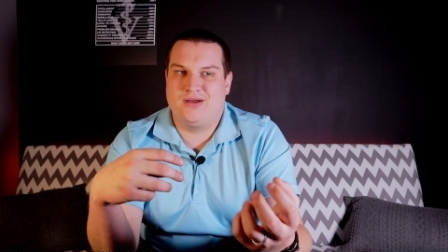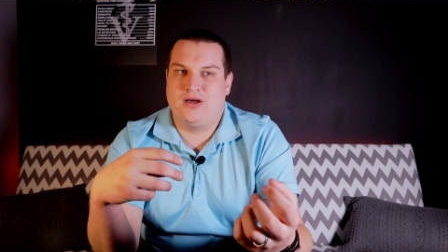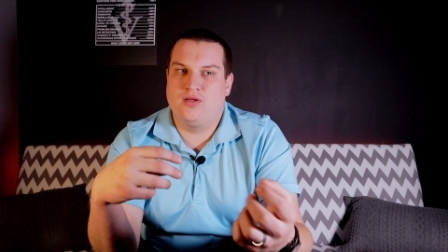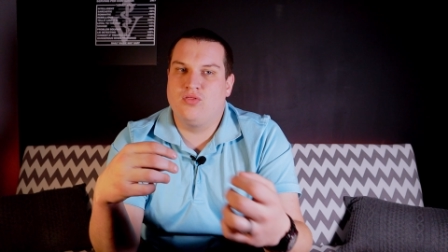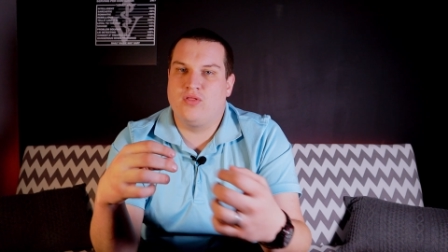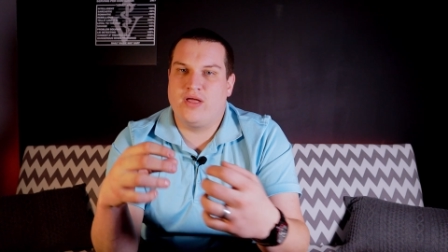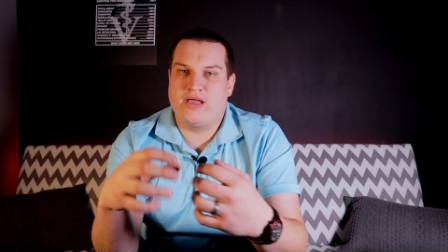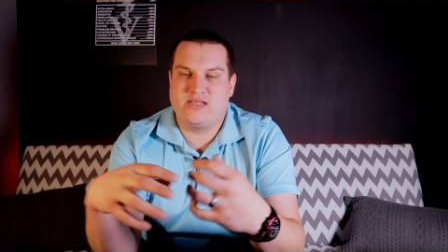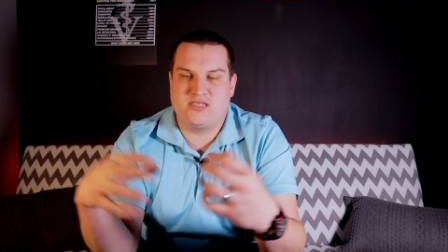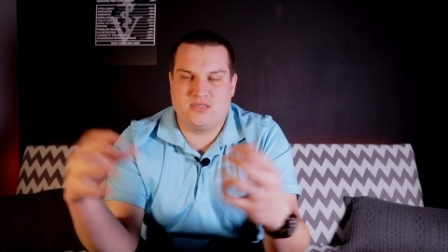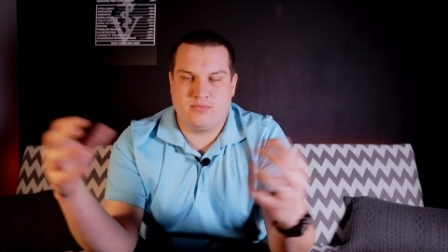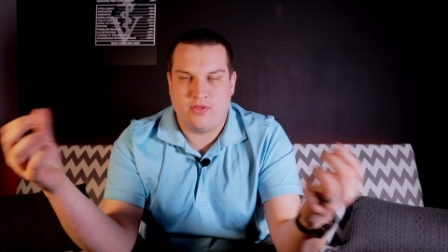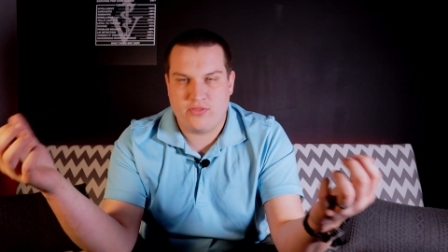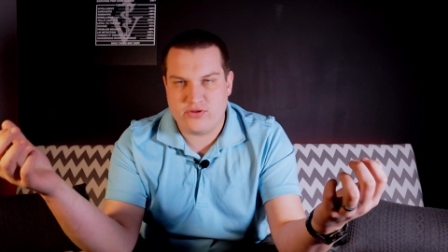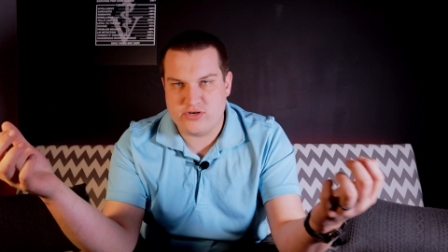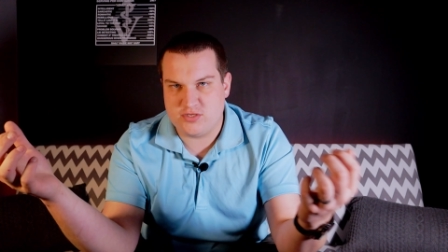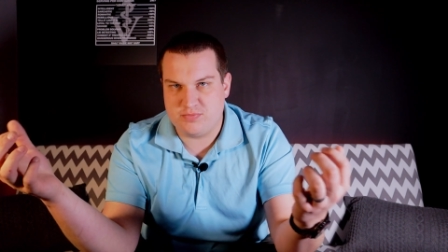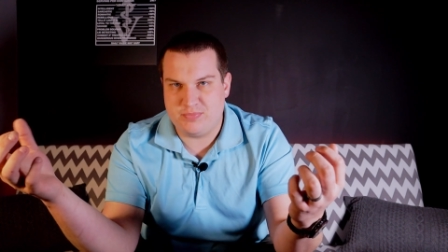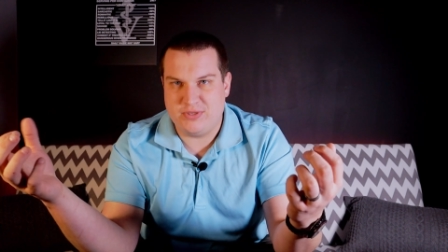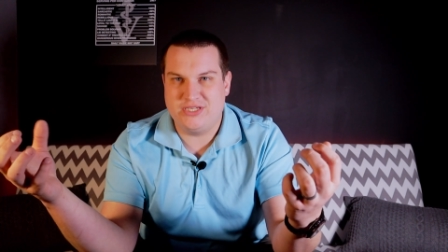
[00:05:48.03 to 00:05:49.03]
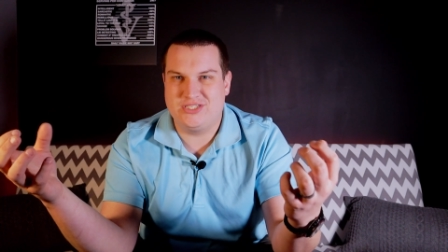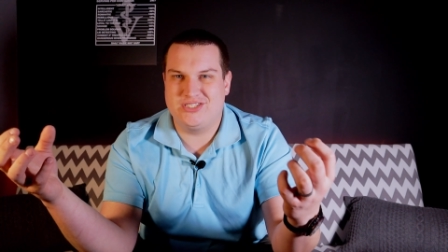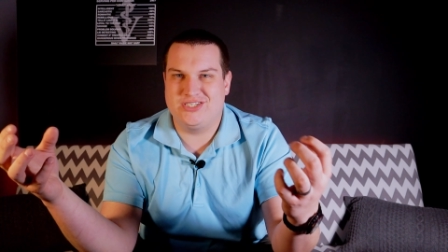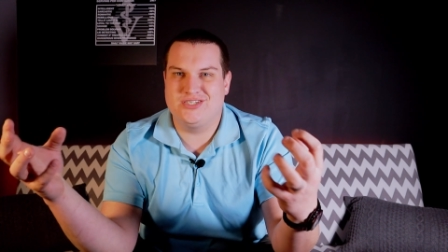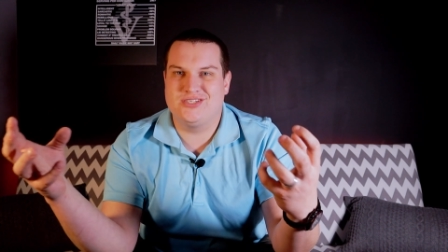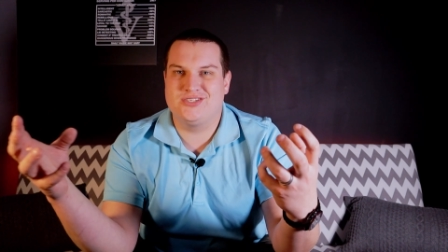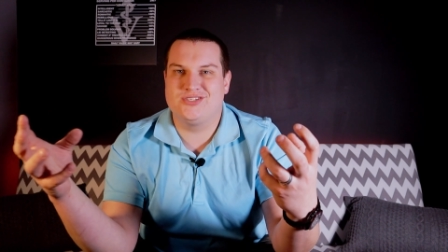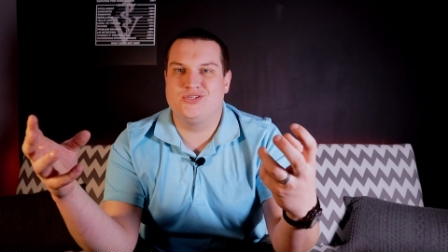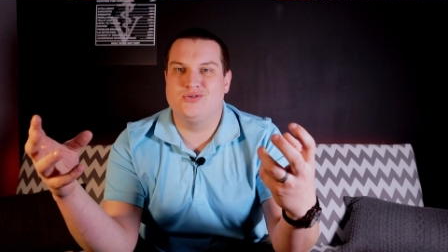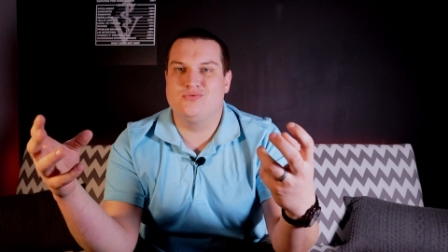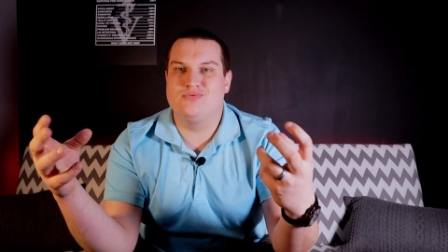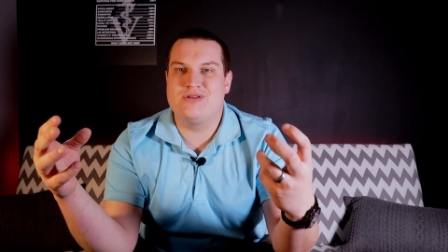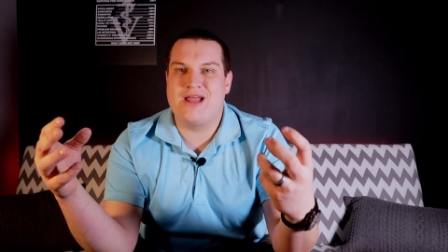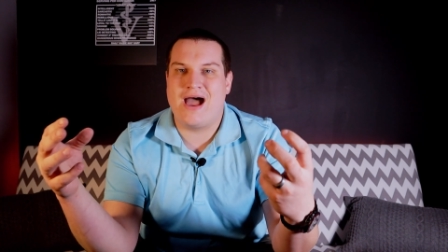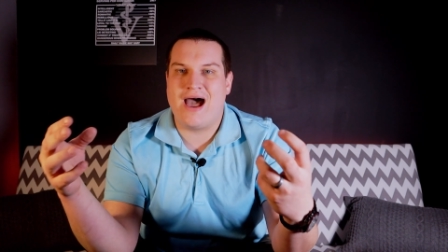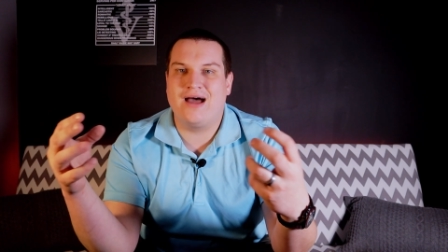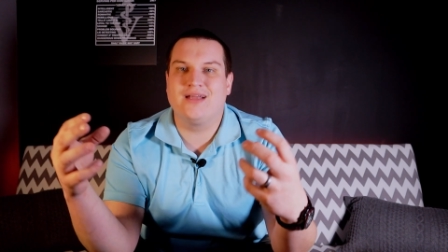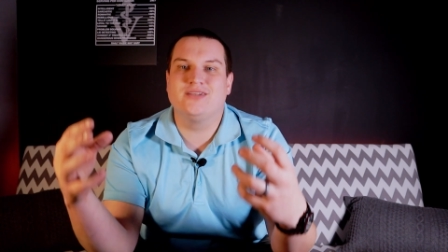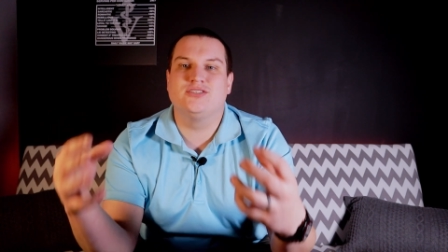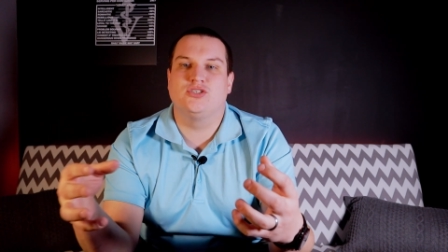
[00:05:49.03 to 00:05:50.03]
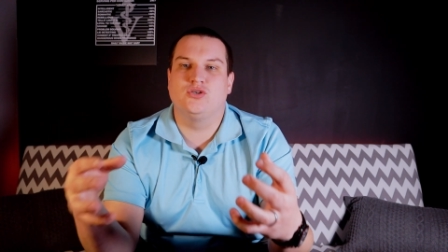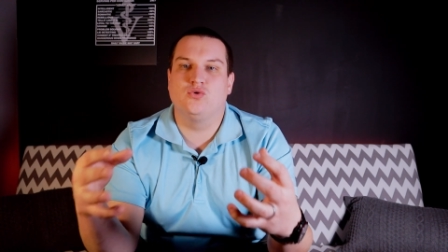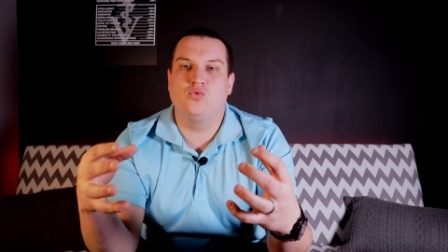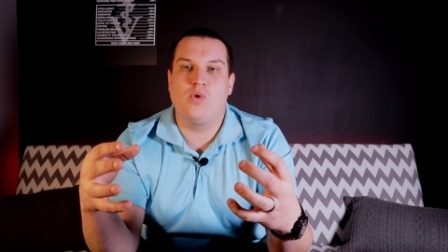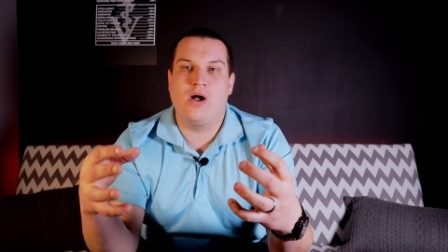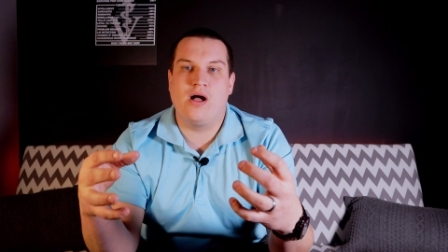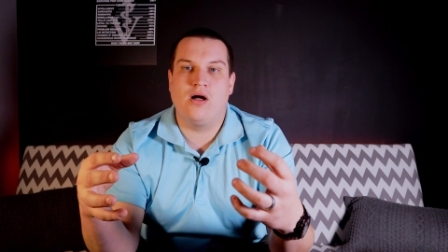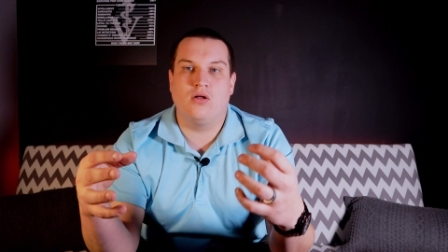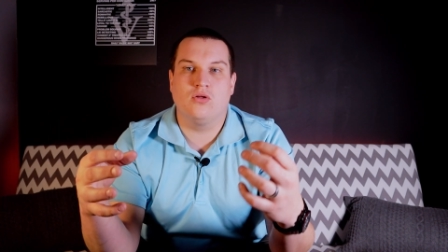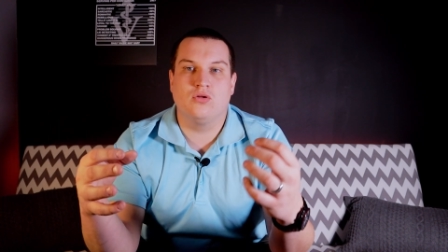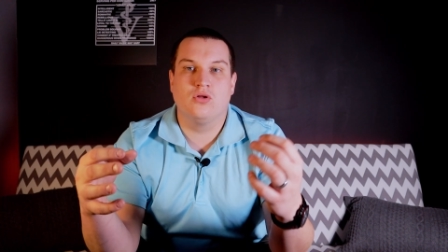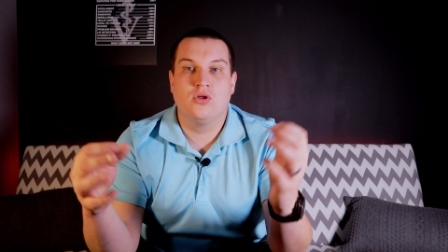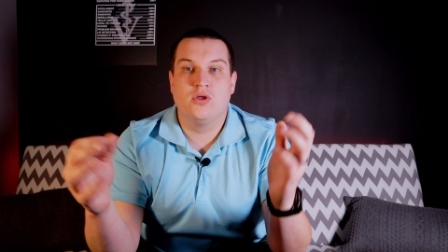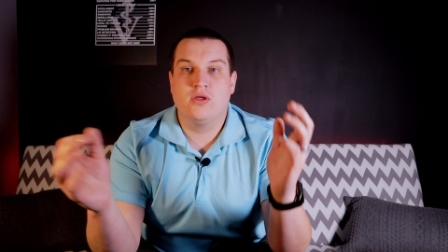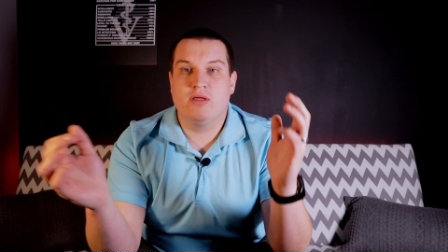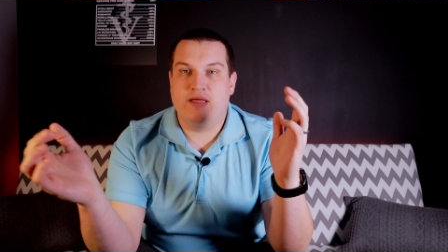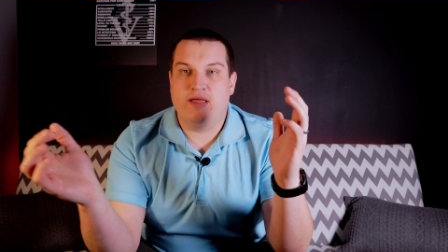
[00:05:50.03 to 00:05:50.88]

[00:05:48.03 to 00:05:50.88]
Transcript: unlike some other species, do not do well